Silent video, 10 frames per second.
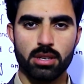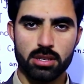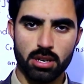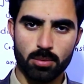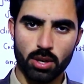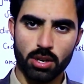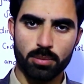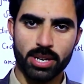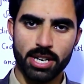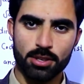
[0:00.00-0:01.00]
Assalamu
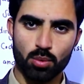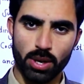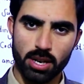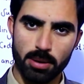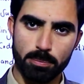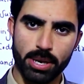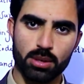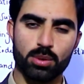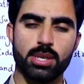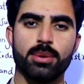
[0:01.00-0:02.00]
alaikum guys, welcome back
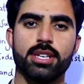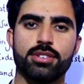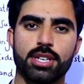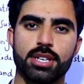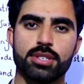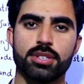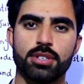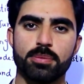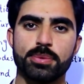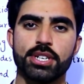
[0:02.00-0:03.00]
to Civil Engineers
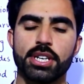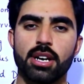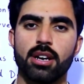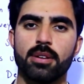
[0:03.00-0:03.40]
YouTube channel.